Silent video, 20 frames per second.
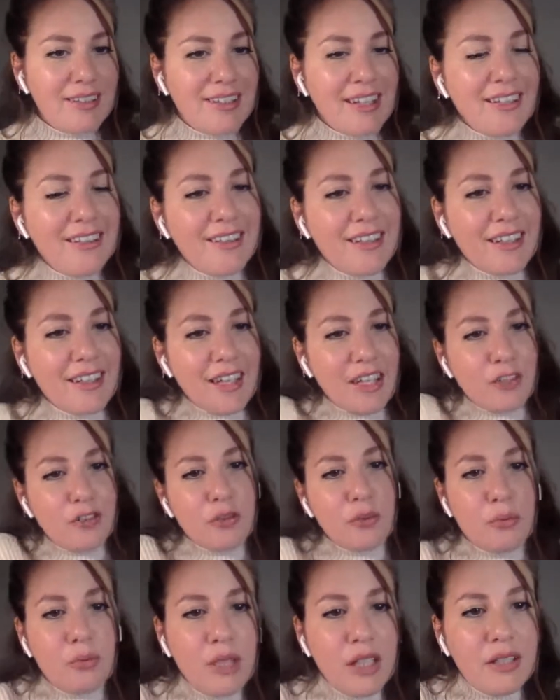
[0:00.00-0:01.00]
they get
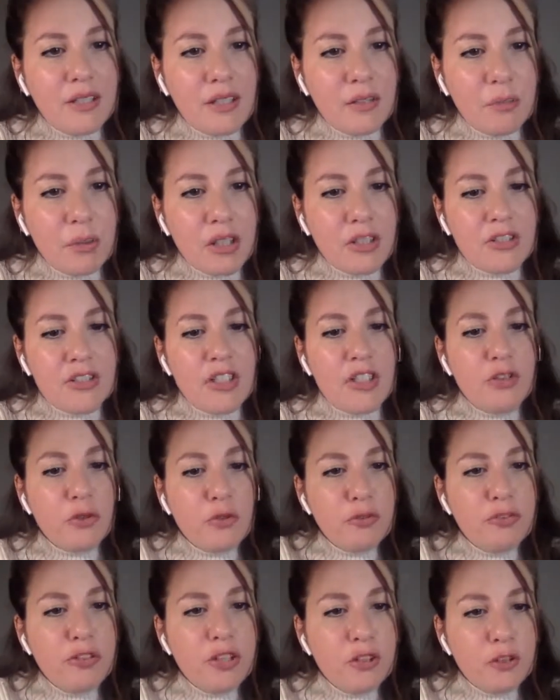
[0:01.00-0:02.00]
to read it because they
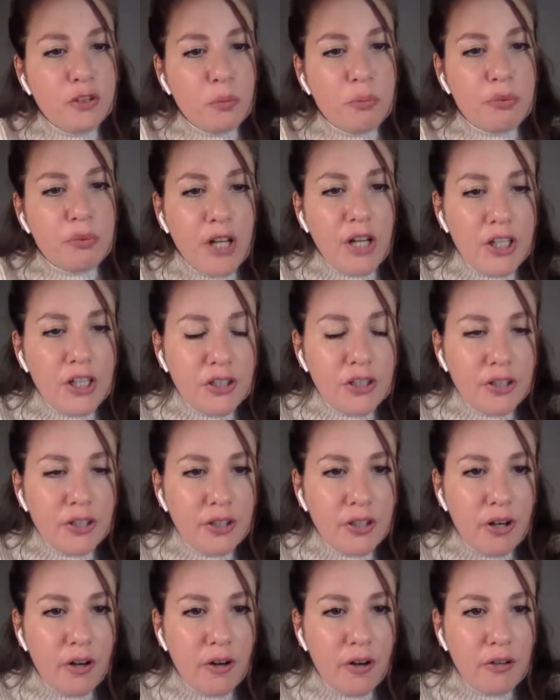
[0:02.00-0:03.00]
don't feel the
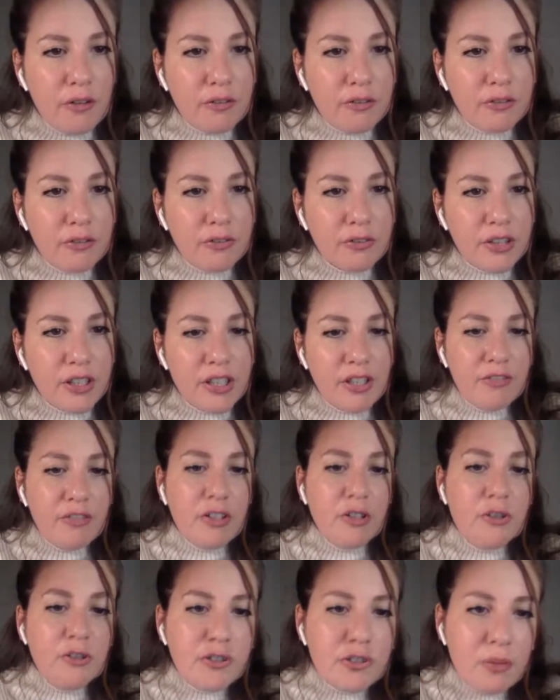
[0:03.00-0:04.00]
pressure of
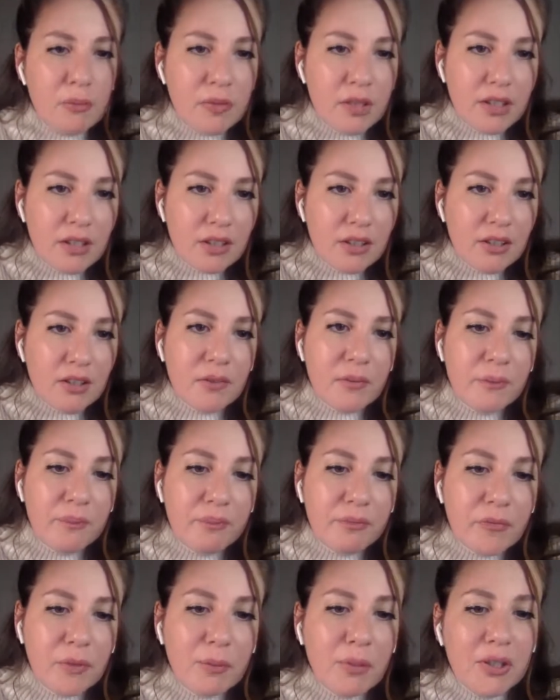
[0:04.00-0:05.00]
giving you something,
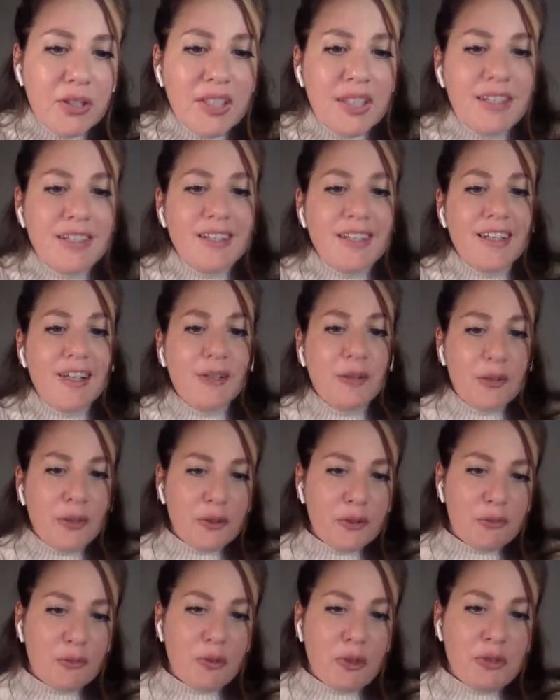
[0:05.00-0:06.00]
but then they
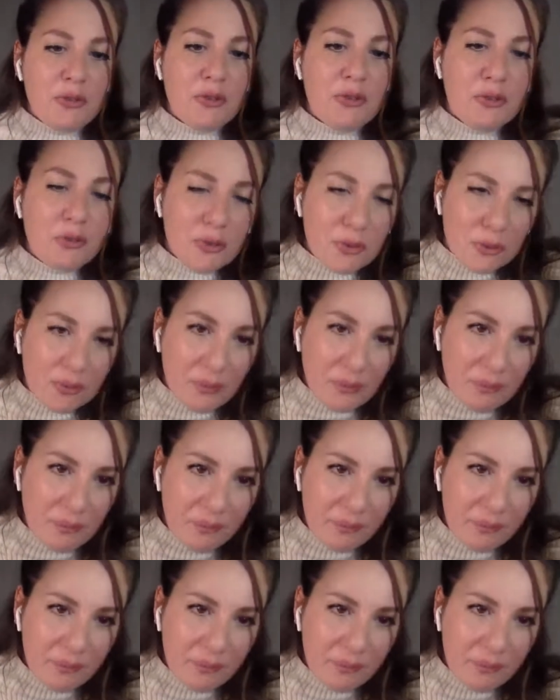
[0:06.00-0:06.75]
learn what you do.